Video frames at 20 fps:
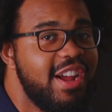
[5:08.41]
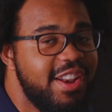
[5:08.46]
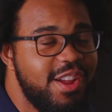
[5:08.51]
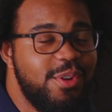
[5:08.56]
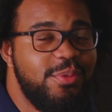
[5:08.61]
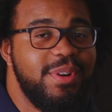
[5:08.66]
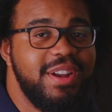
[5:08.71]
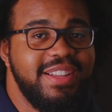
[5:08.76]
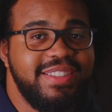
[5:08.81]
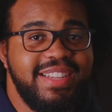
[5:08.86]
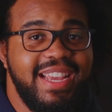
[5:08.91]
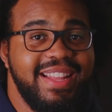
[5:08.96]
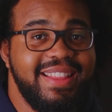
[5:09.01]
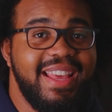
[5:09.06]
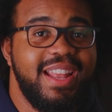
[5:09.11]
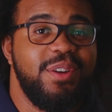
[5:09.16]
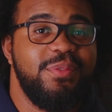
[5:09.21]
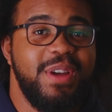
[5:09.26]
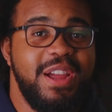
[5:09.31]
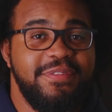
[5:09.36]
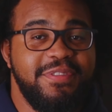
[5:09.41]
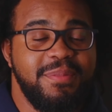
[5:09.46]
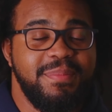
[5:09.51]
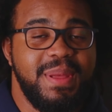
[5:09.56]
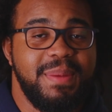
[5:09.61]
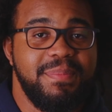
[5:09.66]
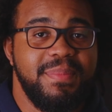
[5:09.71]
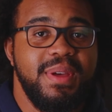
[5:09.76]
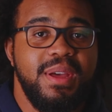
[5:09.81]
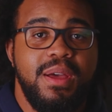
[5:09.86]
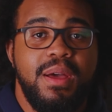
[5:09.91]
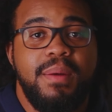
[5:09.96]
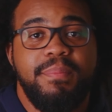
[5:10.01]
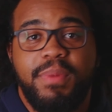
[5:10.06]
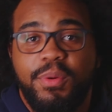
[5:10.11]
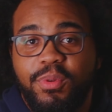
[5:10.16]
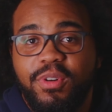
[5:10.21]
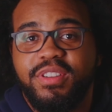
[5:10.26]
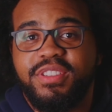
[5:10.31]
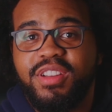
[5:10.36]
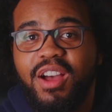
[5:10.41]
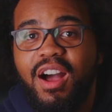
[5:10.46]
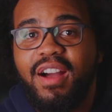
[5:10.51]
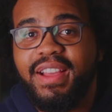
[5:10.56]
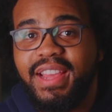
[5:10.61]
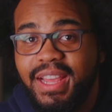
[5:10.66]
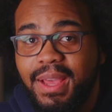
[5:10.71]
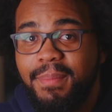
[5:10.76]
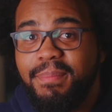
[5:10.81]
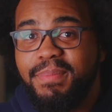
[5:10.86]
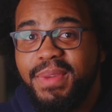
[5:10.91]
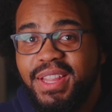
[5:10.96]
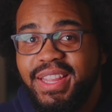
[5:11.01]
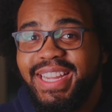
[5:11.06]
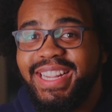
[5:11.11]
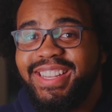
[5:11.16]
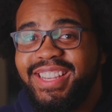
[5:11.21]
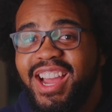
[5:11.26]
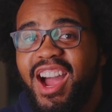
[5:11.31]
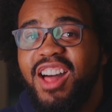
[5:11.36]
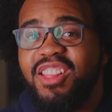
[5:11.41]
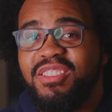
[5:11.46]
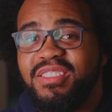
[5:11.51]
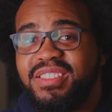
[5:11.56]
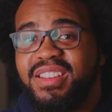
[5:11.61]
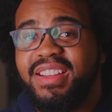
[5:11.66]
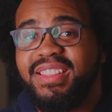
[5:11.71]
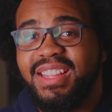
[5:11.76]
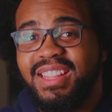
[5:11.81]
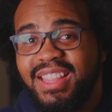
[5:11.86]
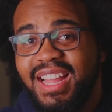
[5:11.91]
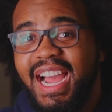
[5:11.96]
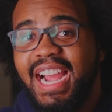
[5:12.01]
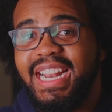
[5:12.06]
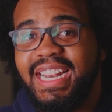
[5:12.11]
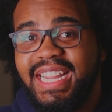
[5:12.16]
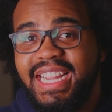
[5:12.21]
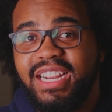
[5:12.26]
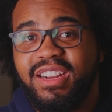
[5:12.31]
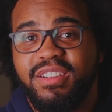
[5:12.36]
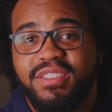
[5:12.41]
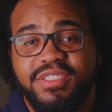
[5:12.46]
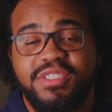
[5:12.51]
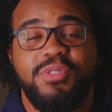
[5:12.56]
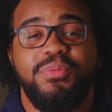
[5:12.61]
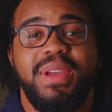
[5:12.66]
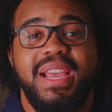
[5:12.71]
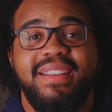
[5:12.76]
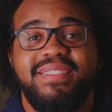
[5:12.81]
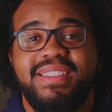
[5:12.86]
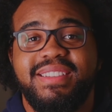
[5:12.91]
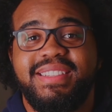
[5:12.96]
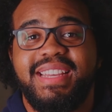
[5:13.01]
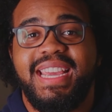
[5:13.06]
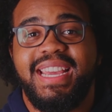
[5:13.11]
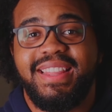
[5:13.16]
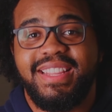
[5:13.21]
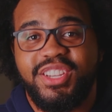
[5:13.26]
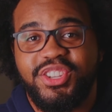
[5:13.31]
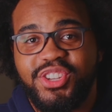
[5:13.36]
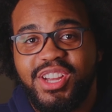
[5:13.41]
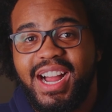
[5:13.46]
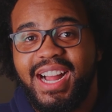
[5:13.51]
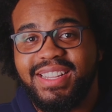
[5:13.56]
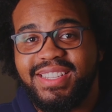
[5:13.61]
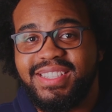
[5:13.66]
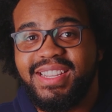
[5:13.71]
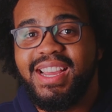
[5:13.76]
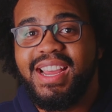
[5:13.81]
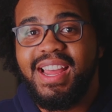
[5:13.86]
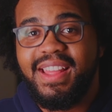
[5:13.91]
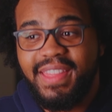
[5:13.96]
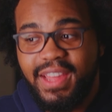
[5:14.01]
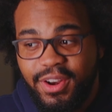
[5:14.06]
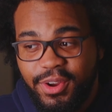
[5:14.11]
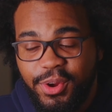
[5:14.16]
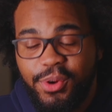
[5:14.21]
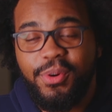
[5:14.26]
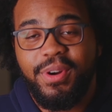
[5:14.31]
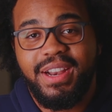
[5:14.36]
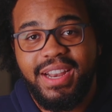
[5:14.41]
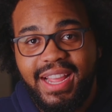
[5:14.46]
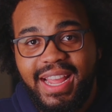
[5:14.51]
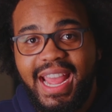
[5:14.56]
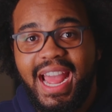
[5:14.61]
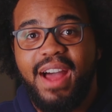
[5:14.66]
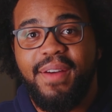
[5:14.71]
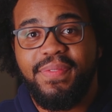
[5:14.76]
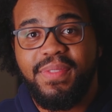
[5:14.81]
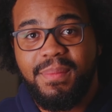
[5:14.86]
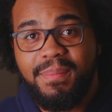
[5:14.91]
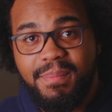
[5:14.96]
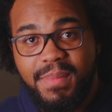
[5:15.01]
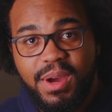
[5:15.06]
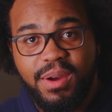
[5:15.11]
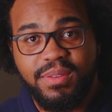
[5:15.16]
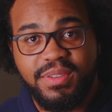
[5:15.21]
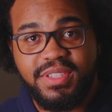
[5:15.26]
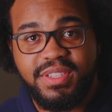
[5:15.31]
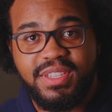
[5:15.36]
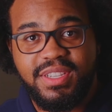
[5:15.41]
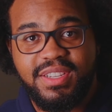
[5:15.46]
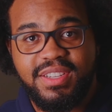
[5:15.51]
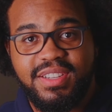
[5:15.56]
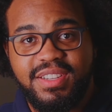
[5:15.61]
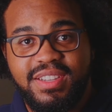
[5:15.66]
I don't want to take that away from him, but we're talking $1 million on the line here. So we have to take the shots that are going to count the most.